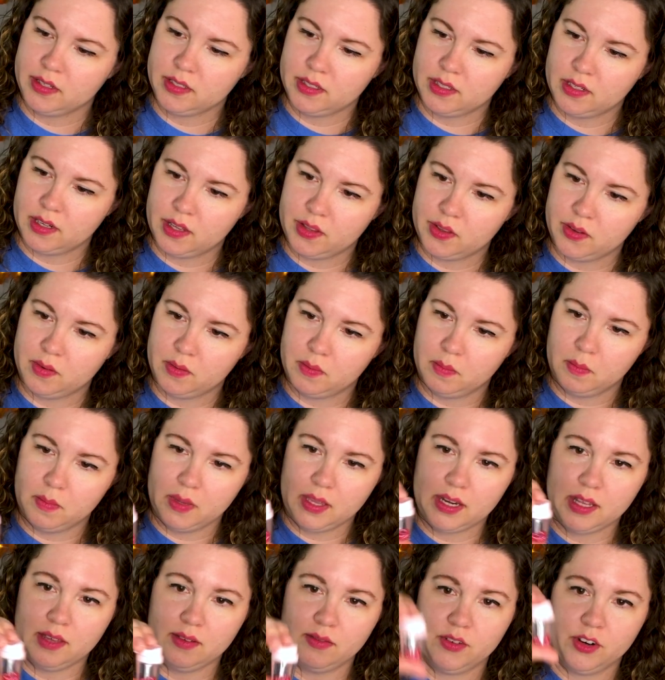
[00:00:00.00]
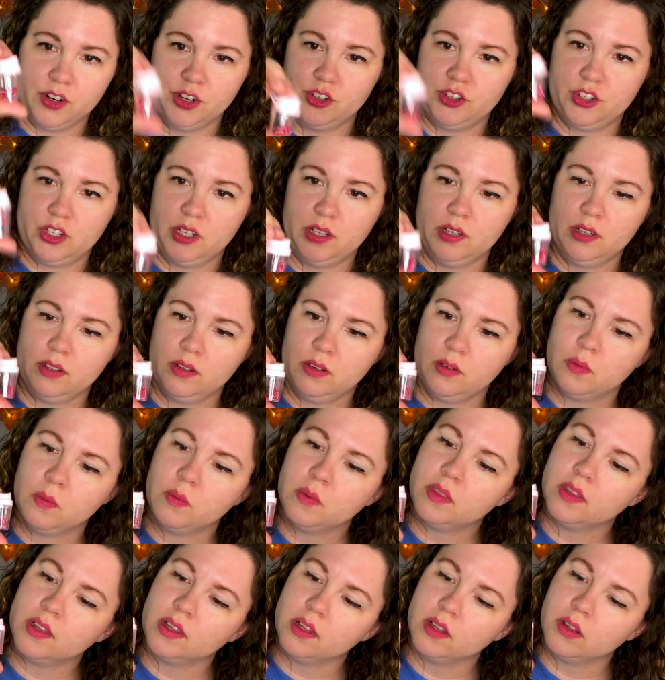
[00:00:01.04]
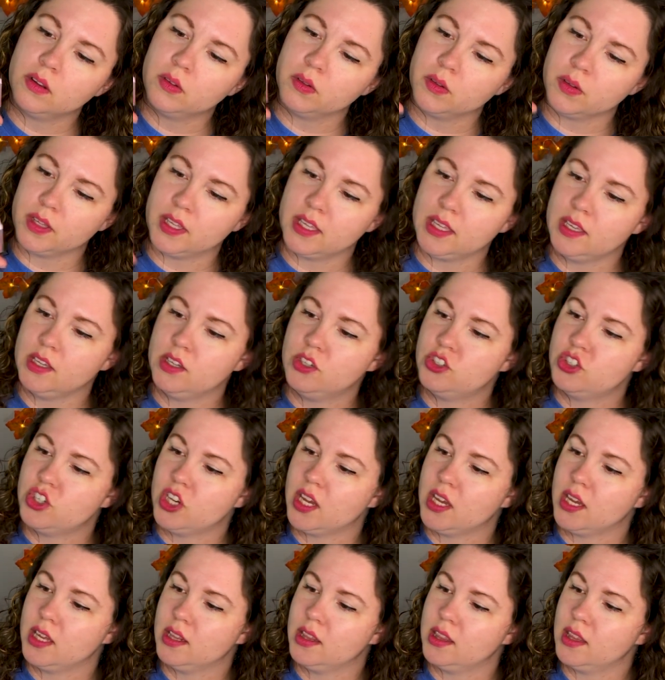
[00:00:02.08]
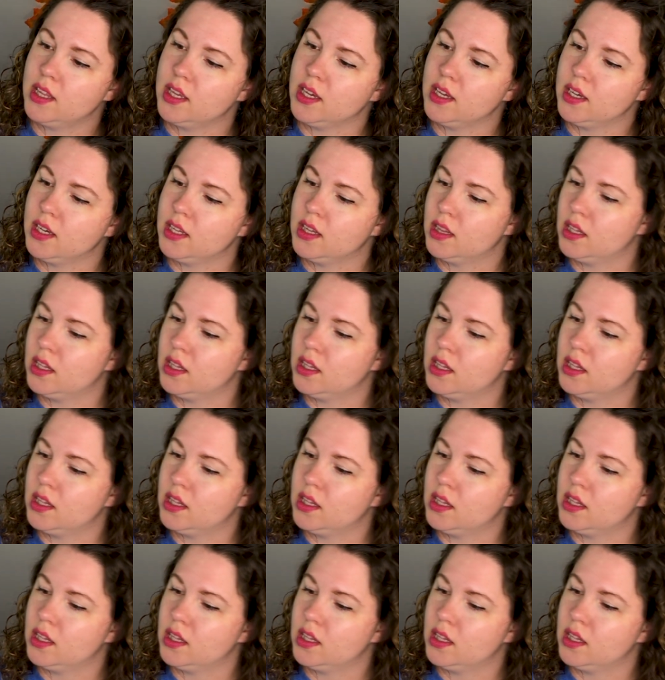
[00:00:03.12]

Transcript: another mini version with the little keychain thing in